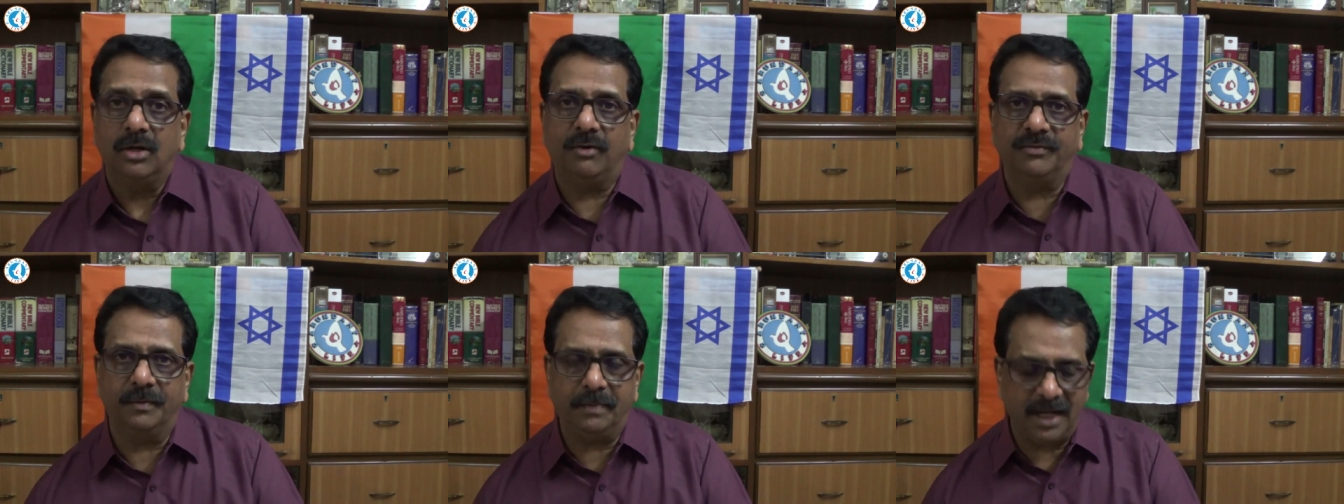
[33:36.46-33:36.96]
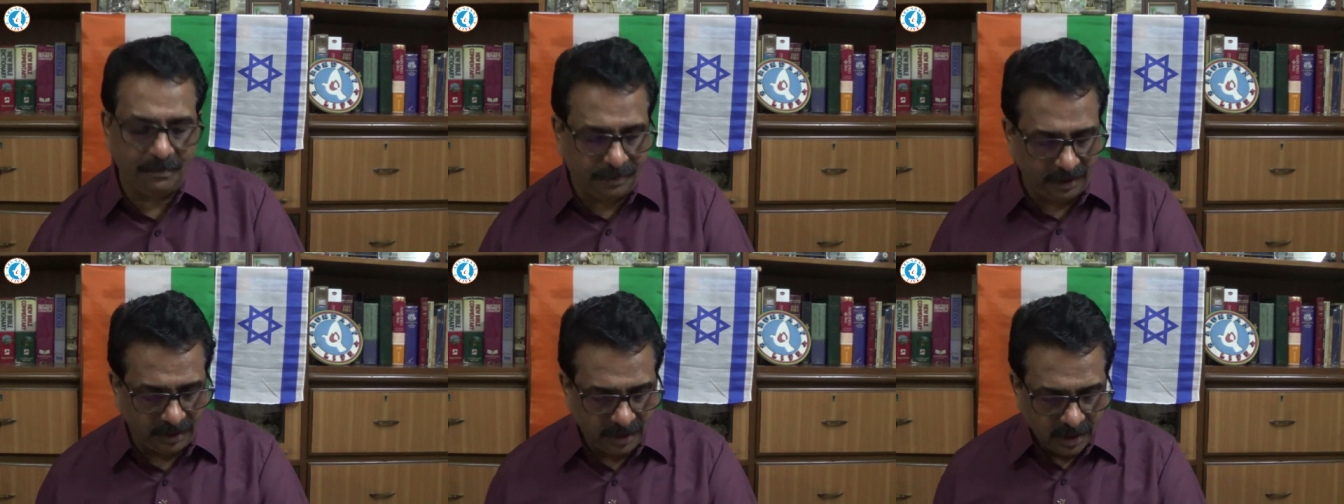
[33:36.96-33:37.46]
of the
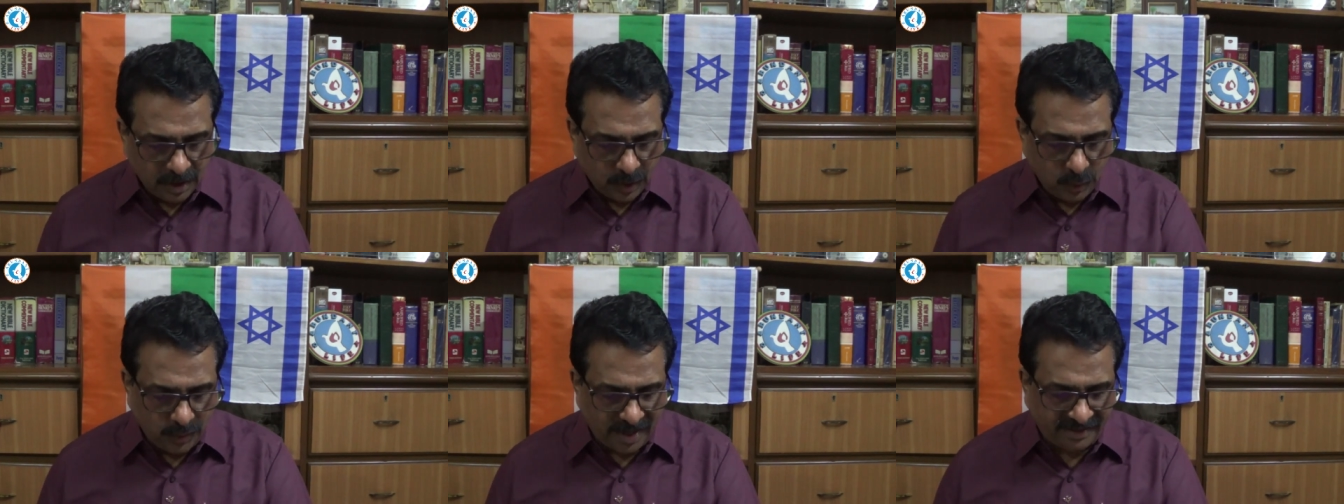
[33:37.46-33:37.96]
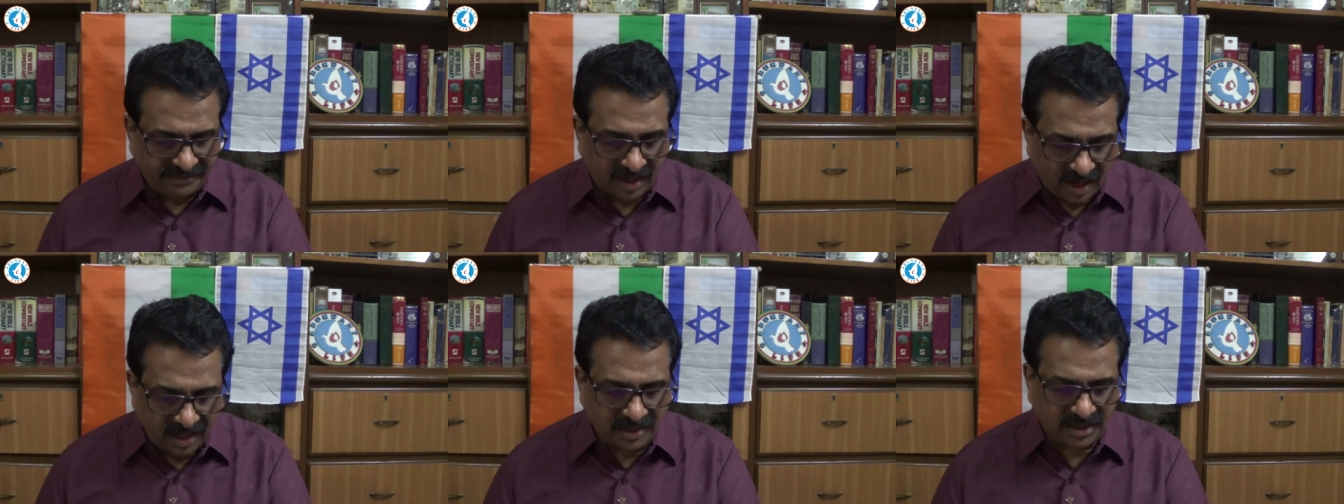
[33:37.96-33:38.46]
people who have
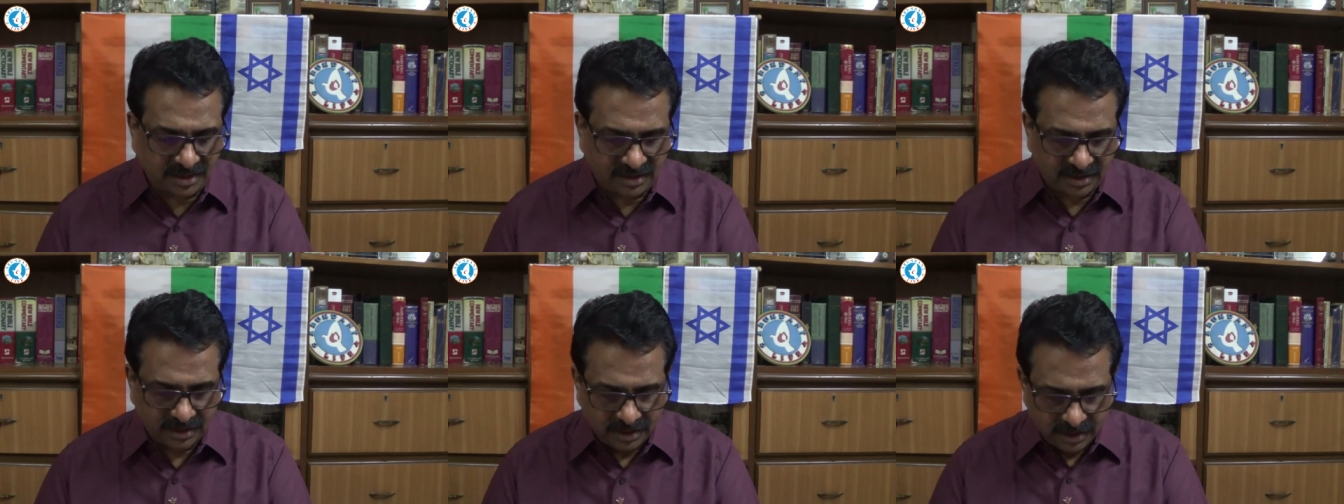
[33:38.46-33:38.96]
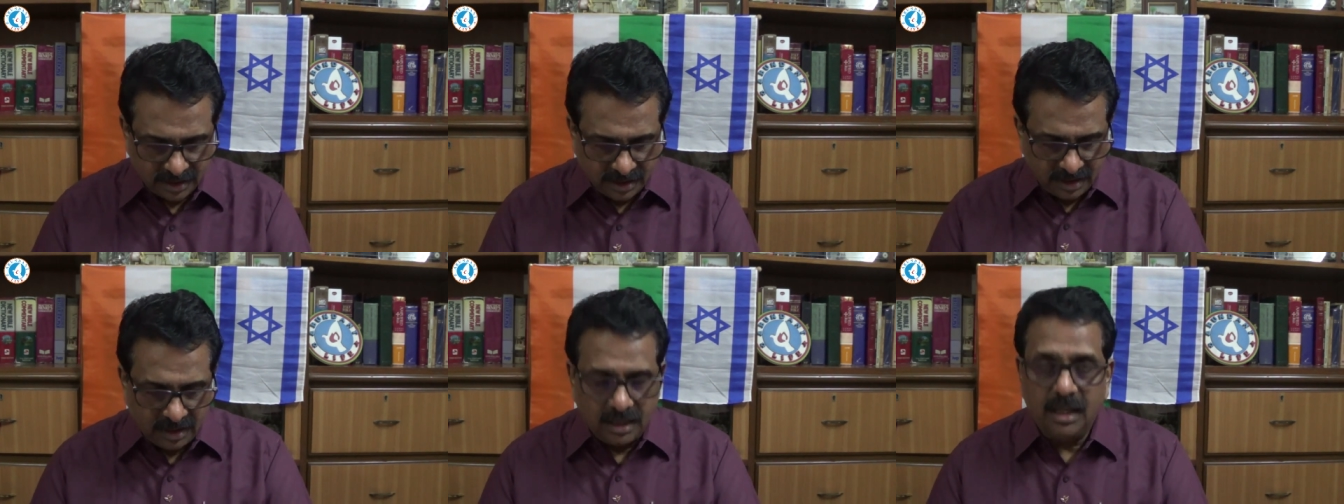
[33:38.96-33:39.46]
asked
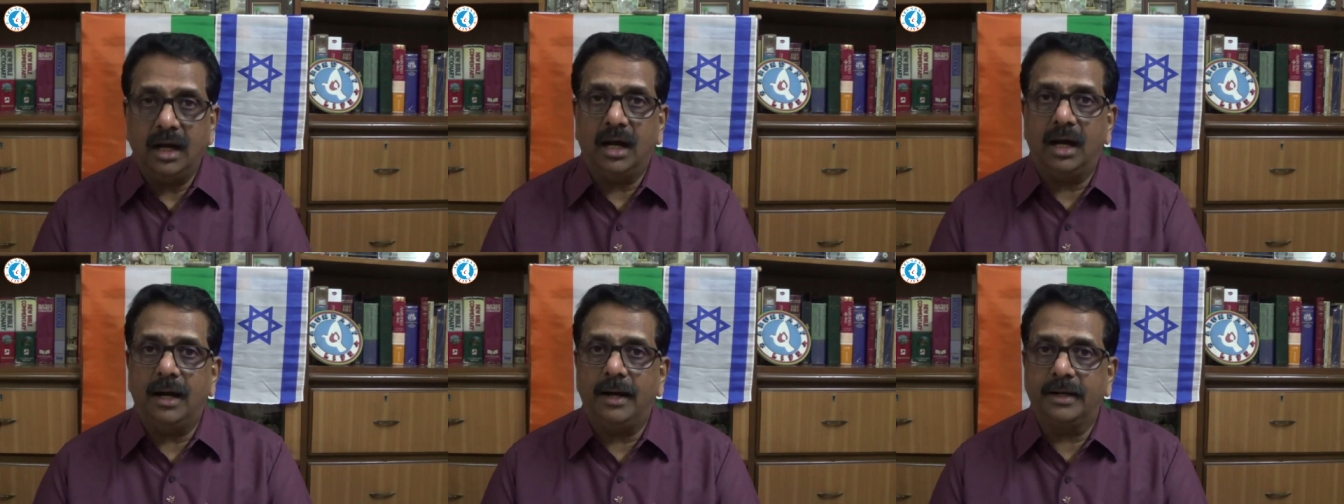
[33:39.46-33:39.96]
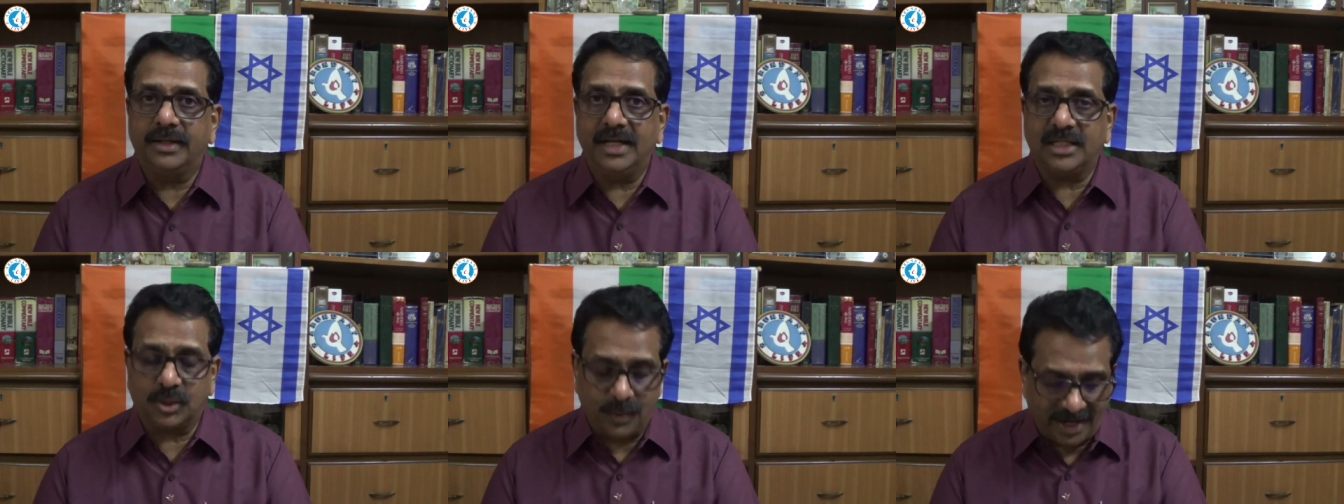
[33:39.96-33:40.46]
uh,
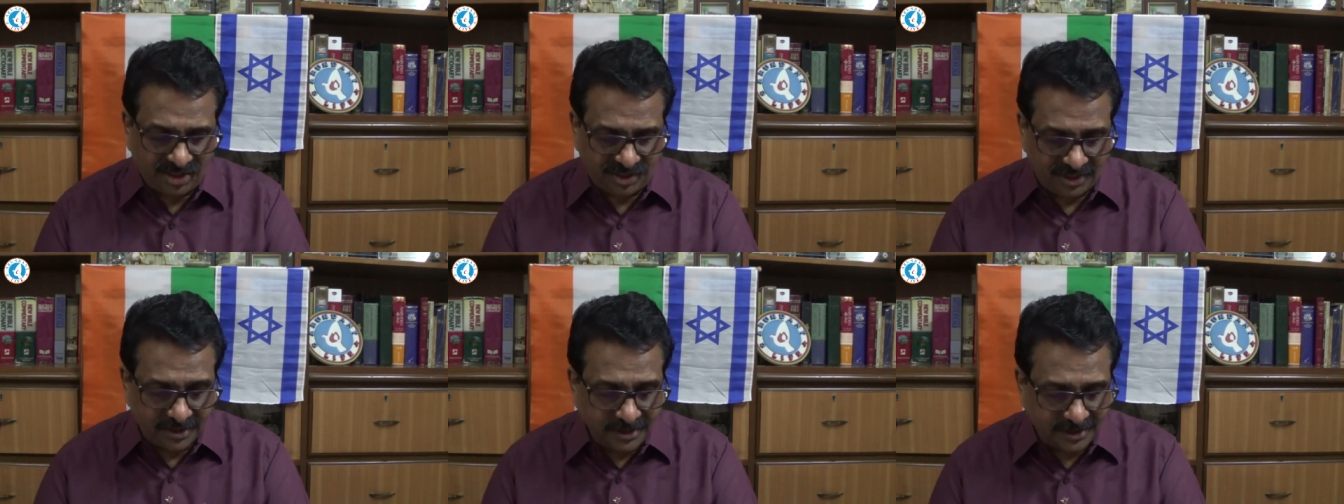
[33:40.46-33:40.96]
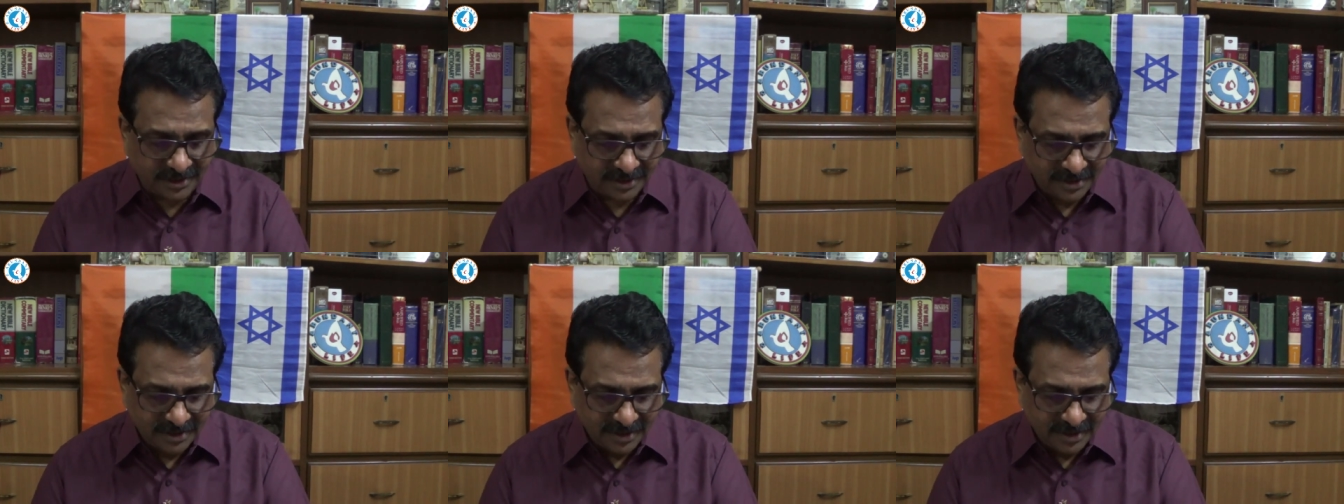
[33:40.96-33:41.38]
these questions.